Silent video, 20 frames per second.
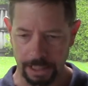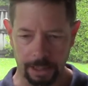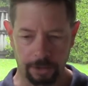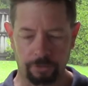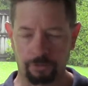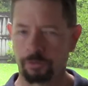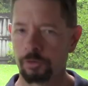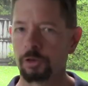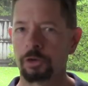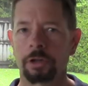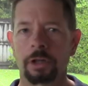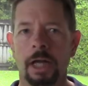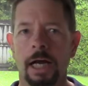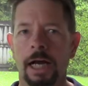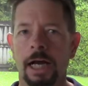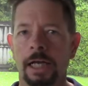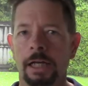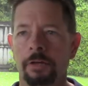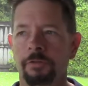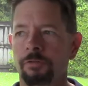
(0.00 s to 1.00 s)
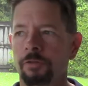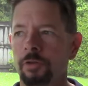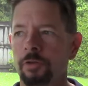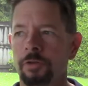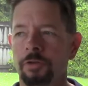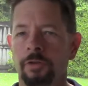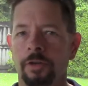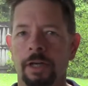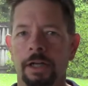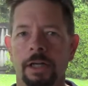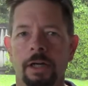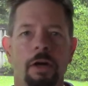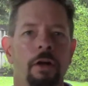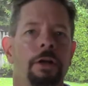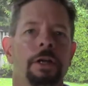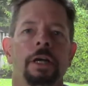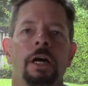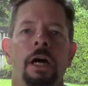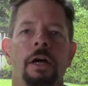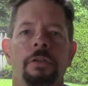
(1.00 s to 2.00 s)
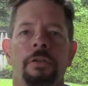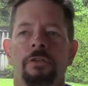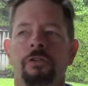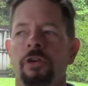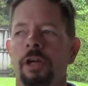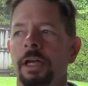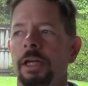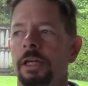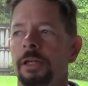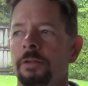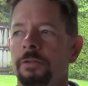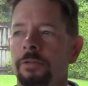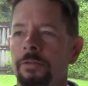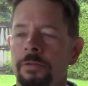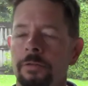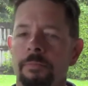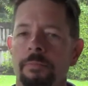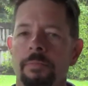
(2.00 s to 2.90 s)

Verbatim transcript: Food Lion and Food City and all your other chains,